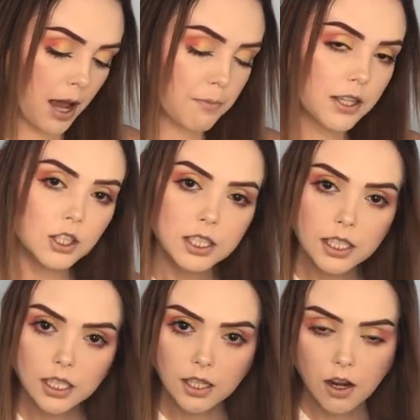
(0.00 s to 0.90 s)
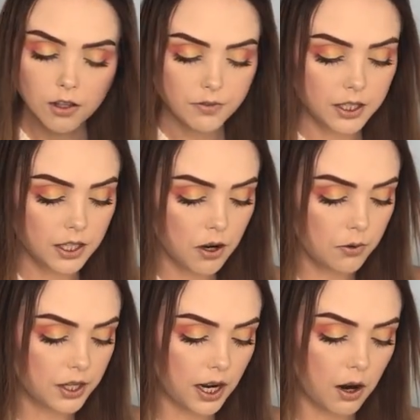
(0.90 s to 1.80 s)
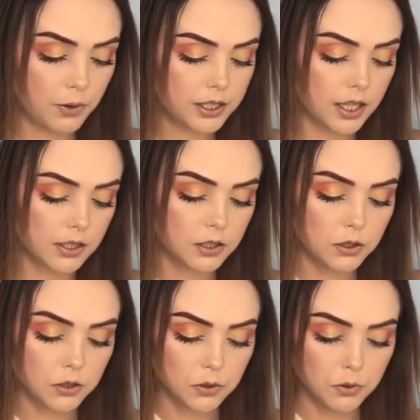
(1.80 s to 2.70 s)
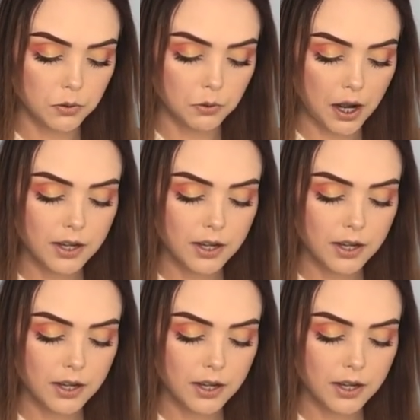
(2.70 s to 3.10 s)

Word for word: I mentioned it in another video that I always like to do.